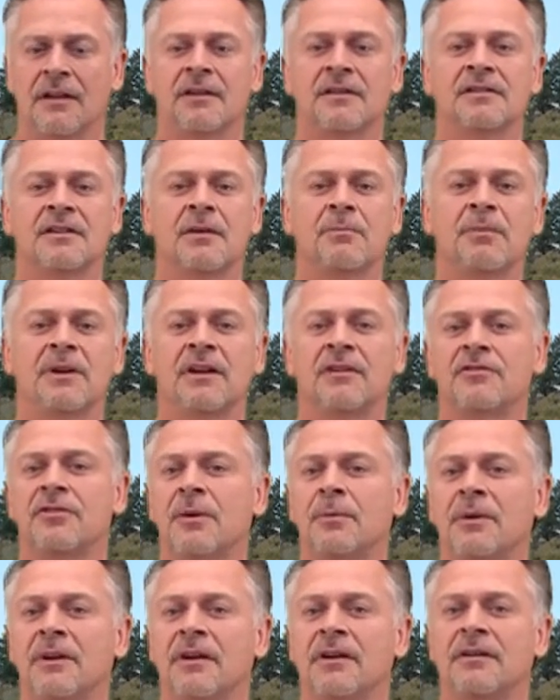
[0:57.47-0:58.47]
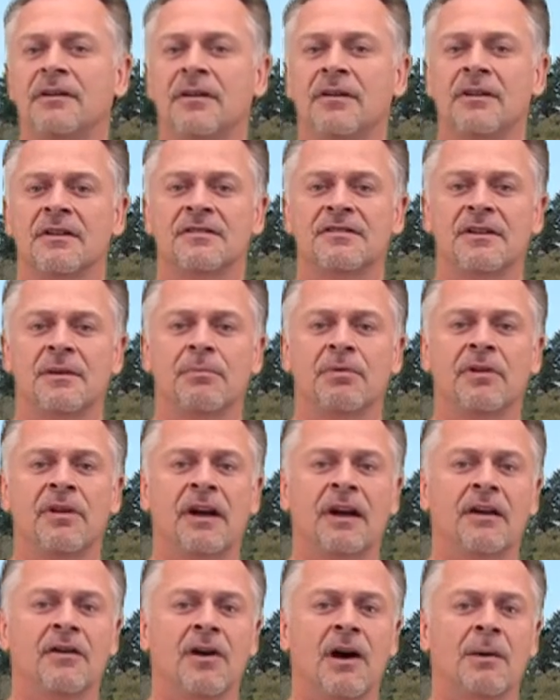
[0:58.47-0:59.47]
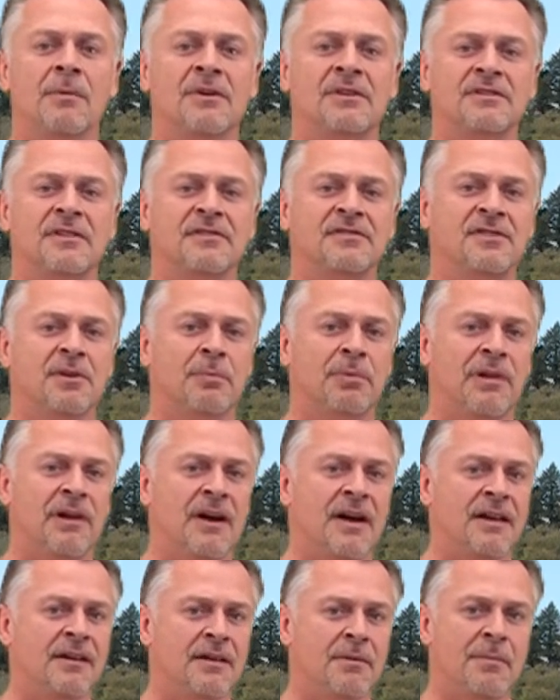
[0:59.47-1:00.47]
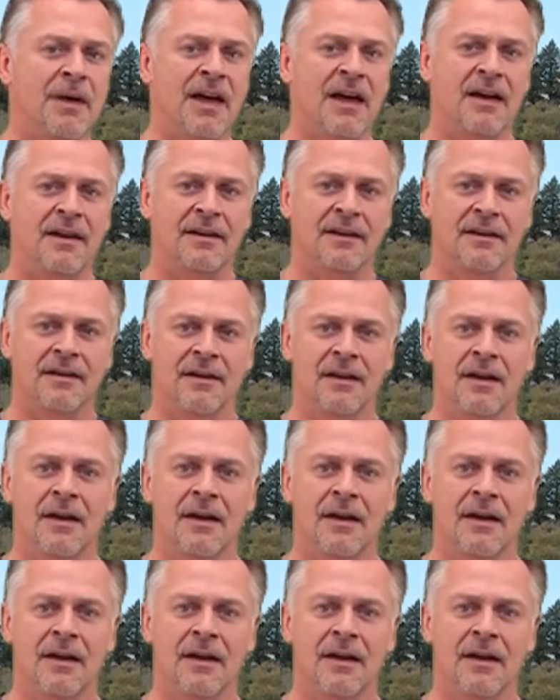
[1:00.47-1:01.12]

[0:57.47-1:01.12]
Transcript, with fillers: This can be attributed to the simple economics of supply and demand.